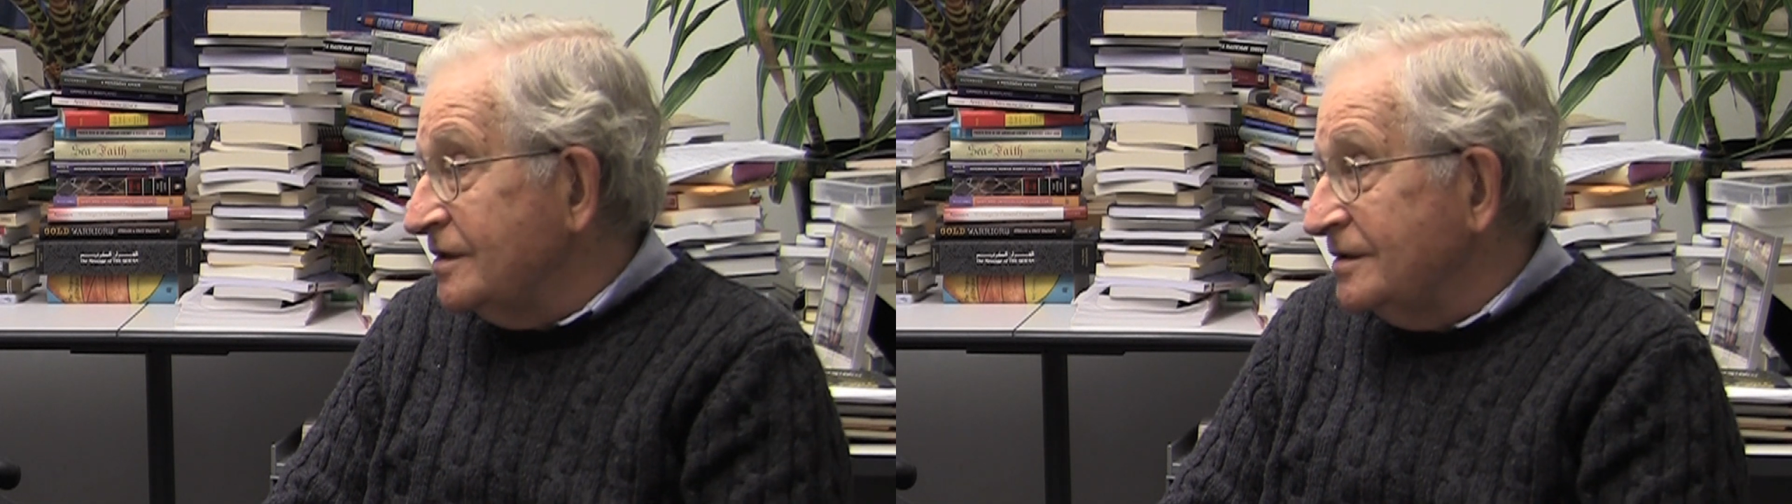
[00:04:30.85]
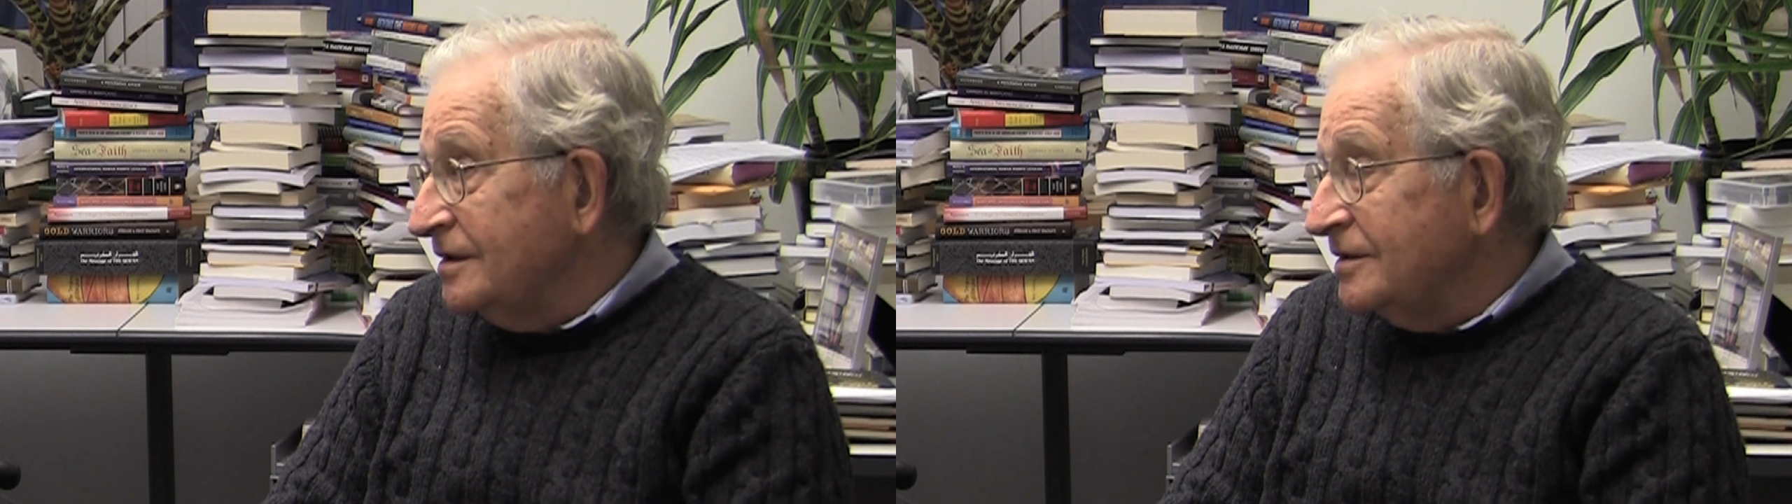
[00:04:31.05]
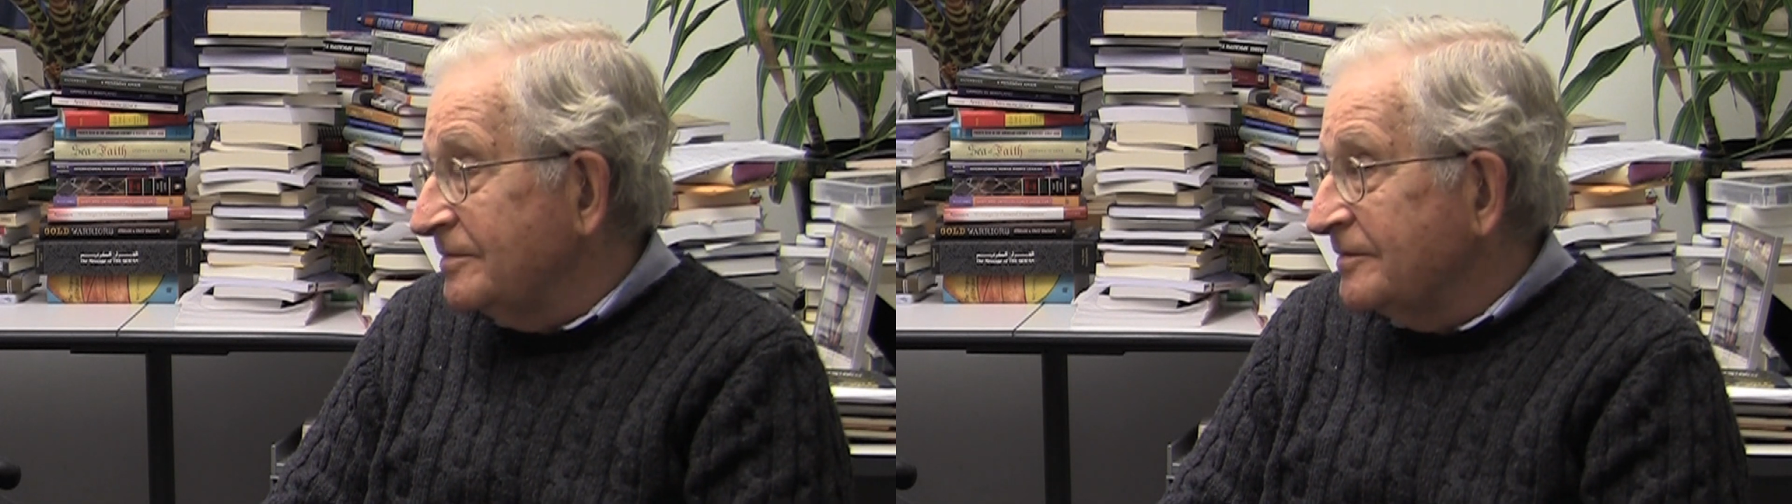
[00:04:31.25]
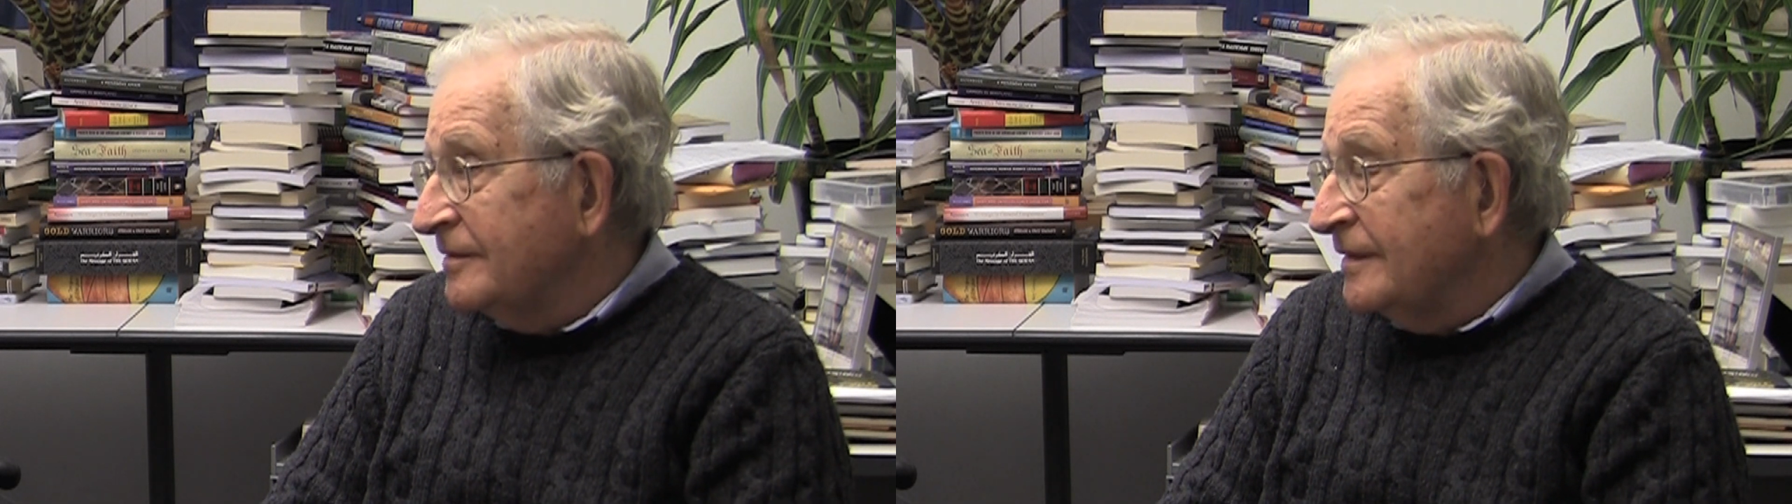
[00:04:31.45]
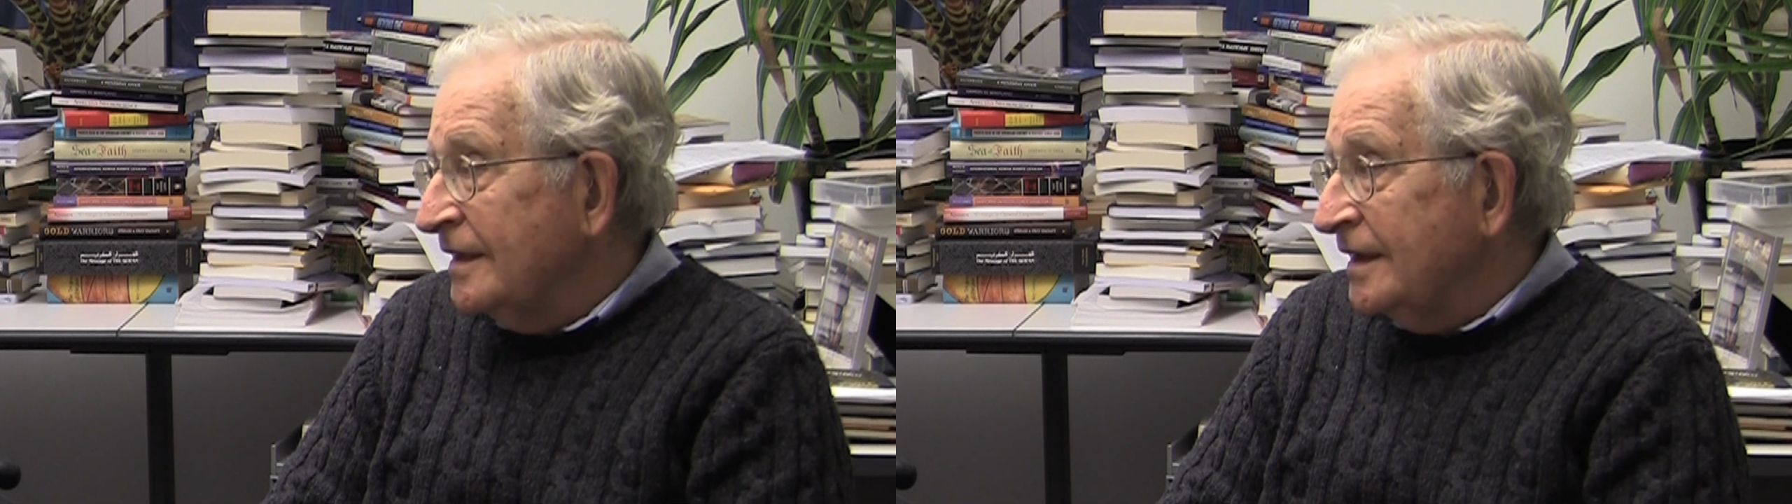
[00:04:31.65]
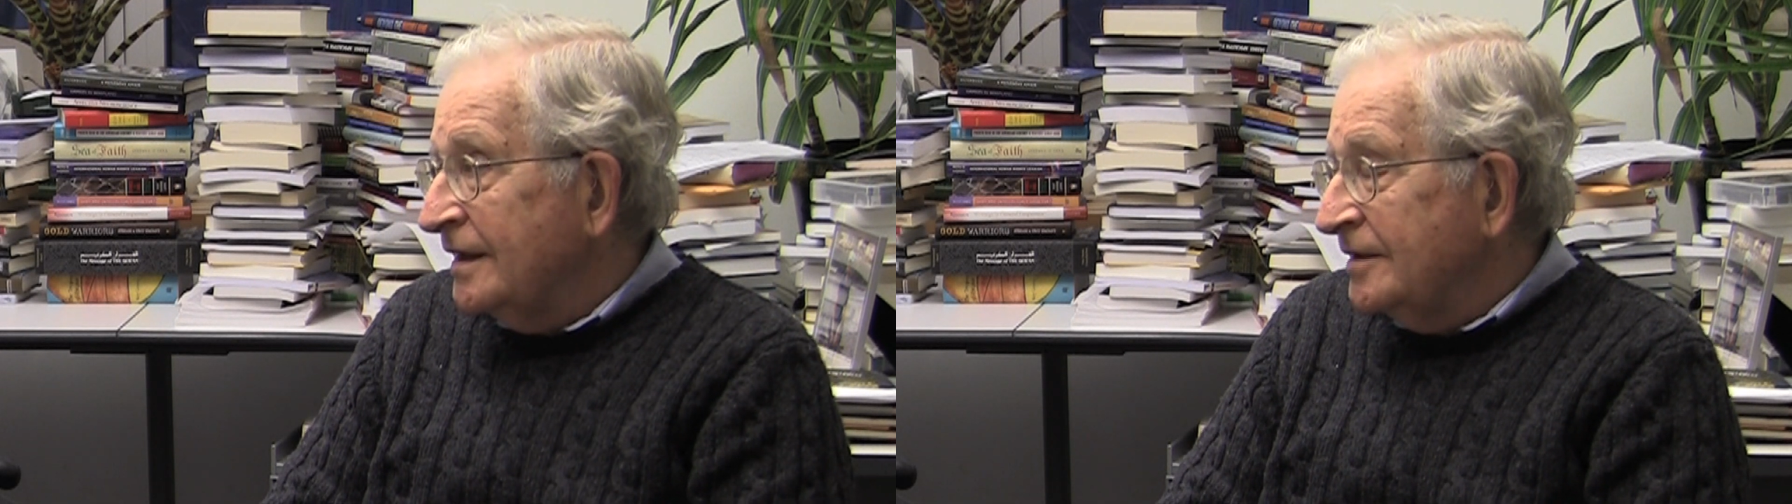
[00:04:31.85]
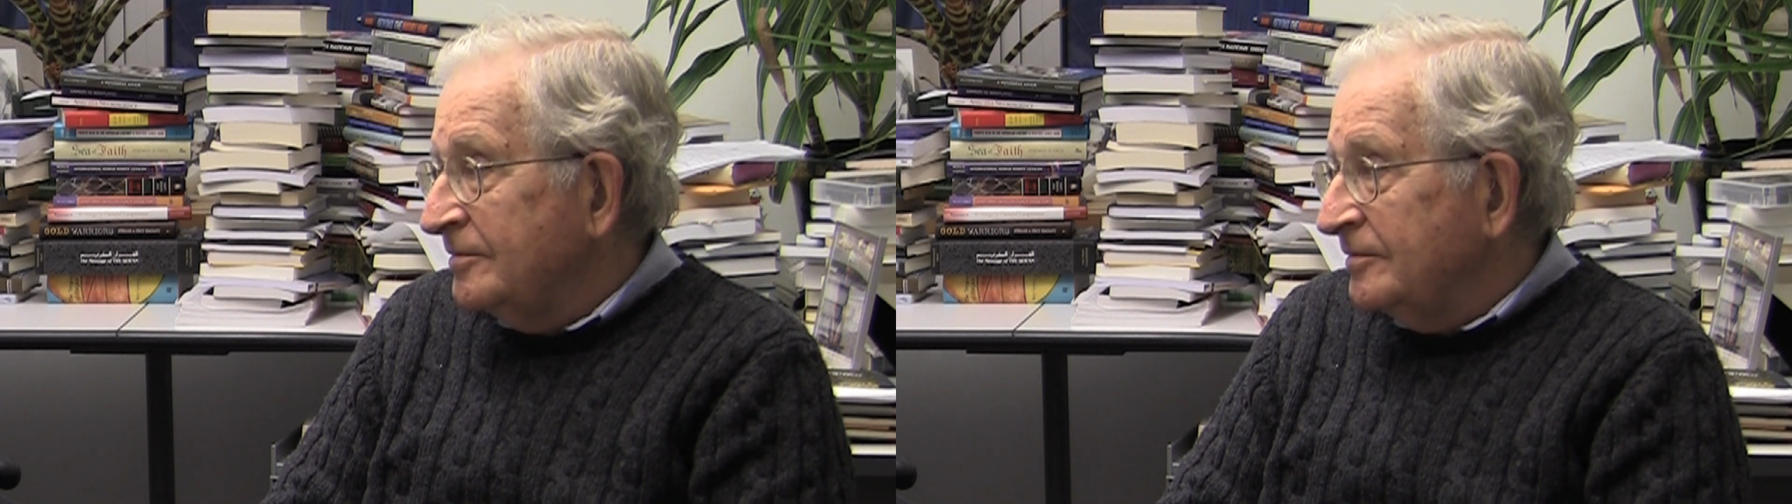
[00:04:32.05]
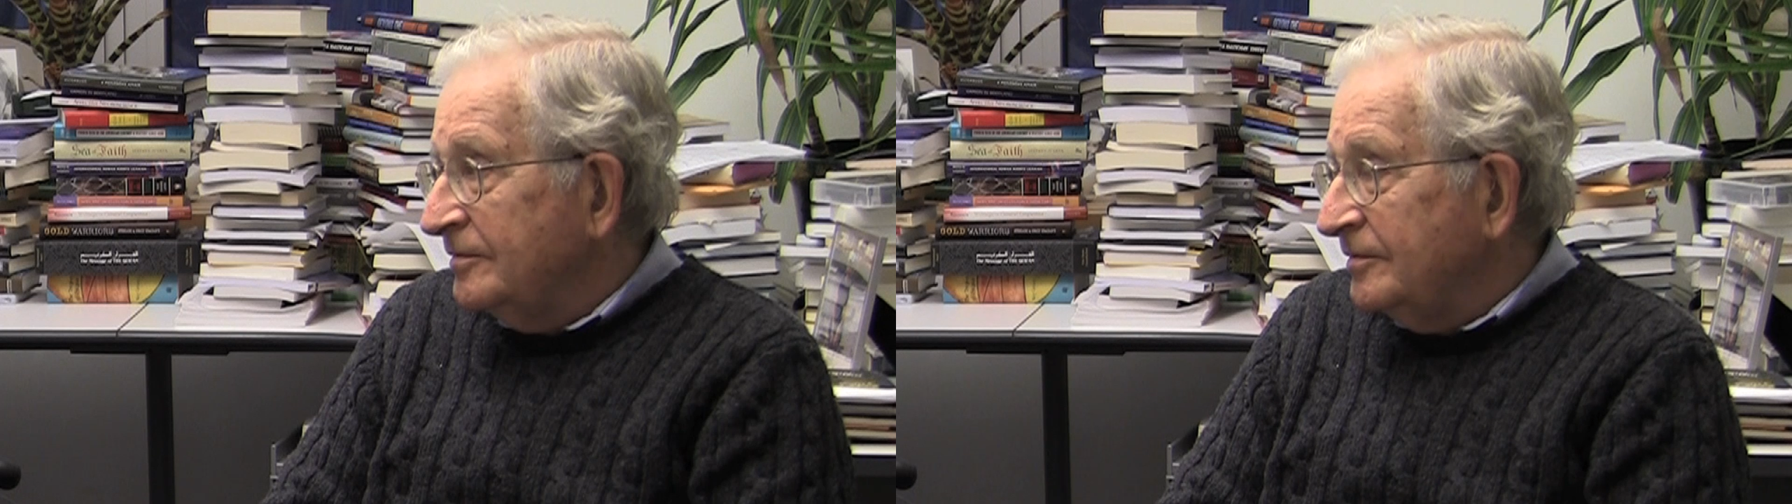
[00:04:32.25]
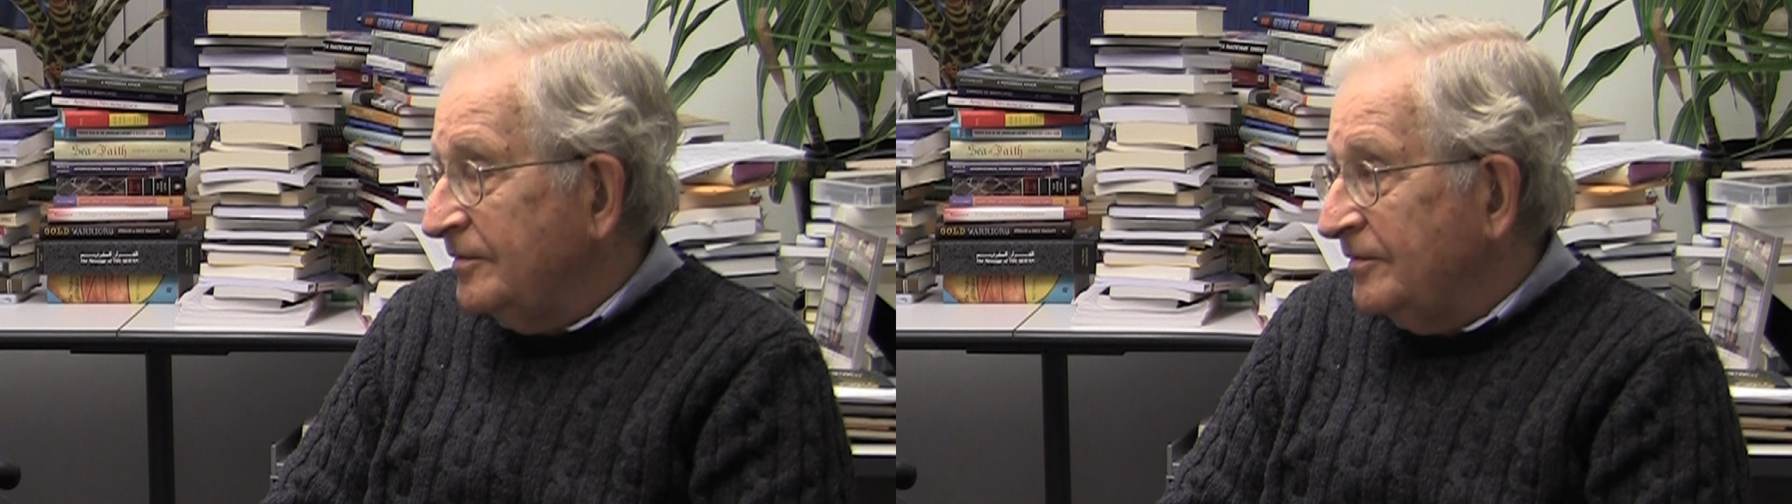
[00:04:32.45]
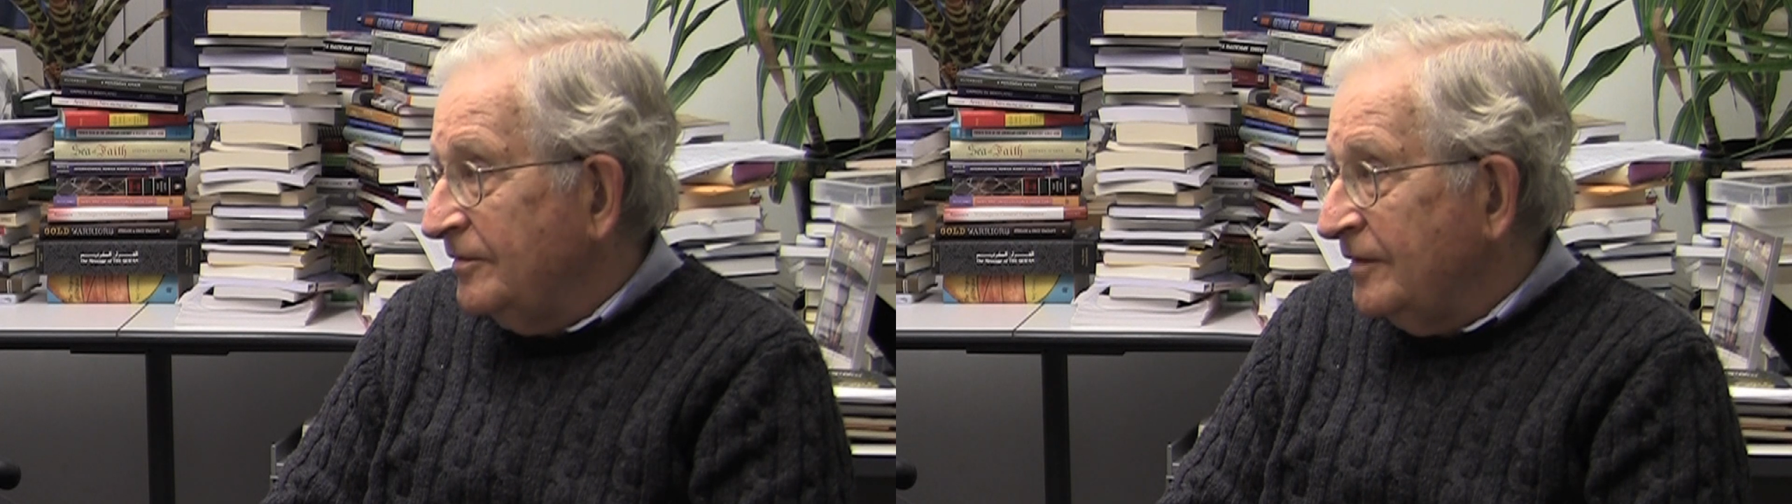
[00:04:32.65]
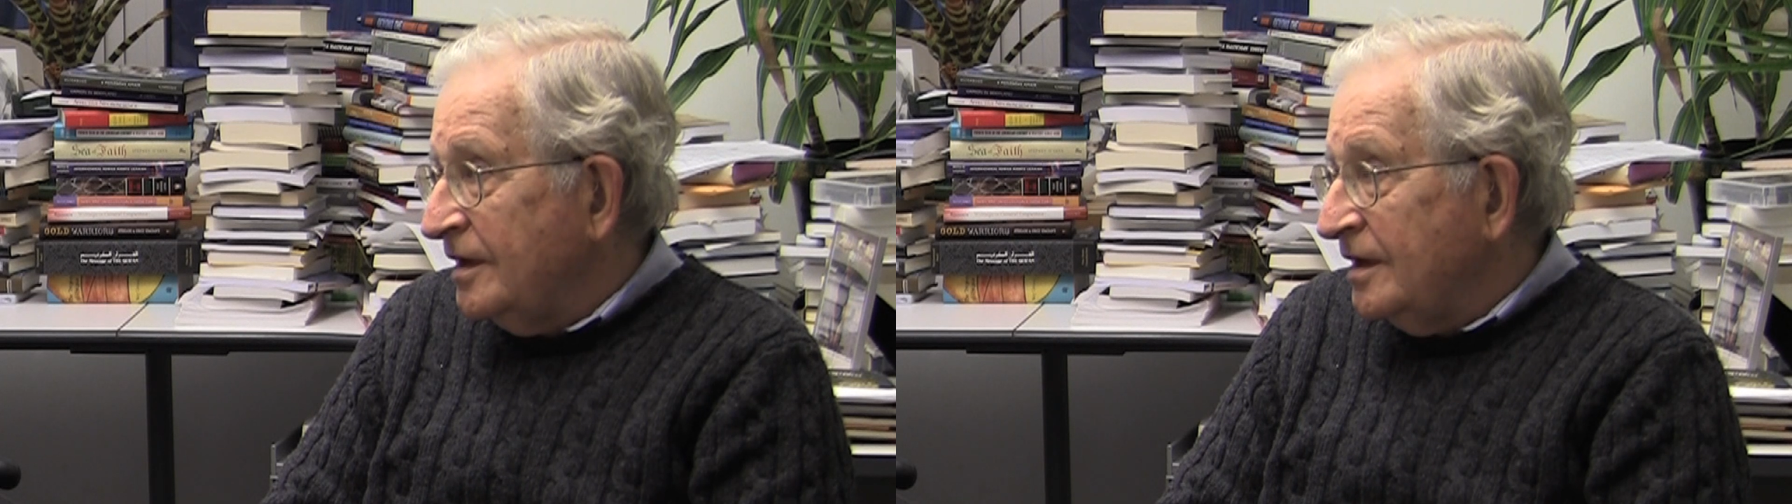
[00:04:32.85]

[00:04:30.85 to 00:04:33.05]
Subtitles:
Mm-hmm. Mm-hmm. Mm-hmm.